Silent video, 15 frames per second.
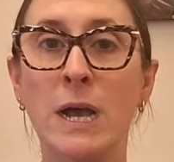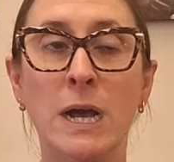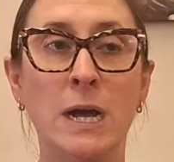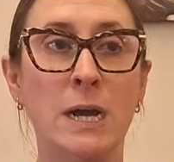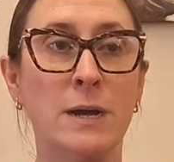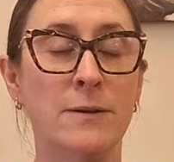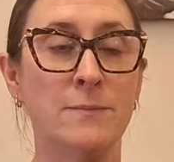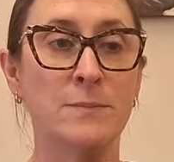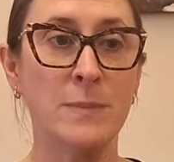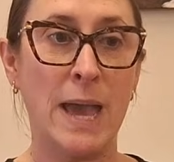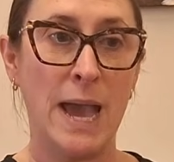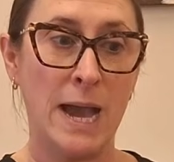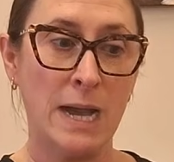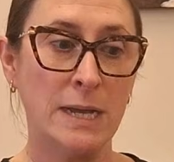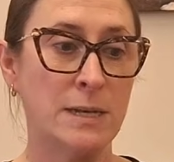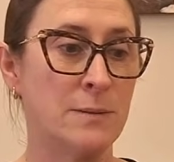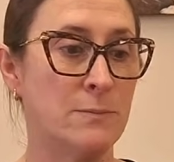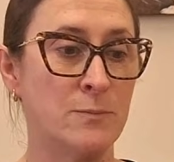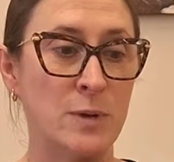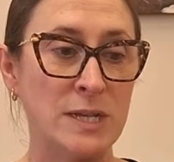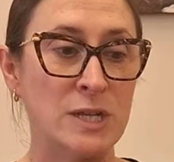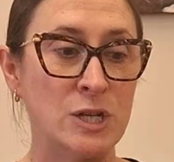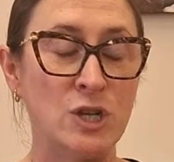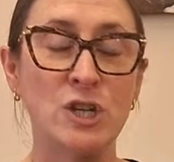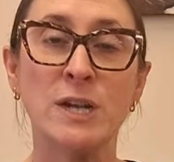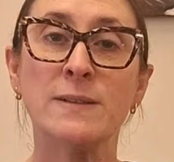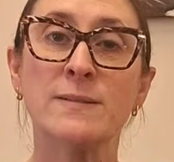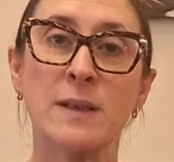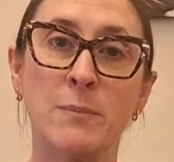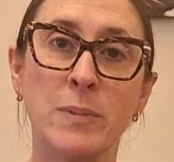at breast and
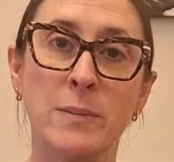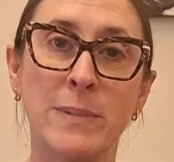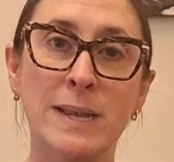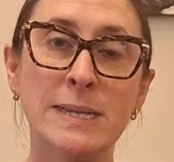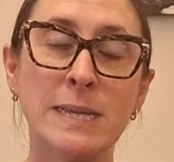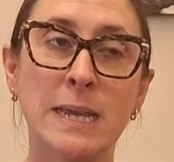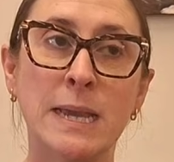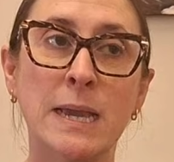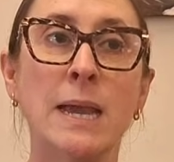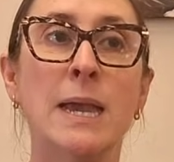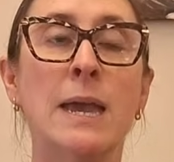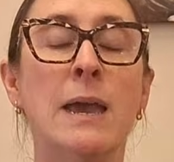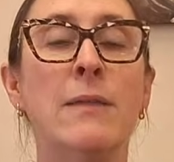chest supplementing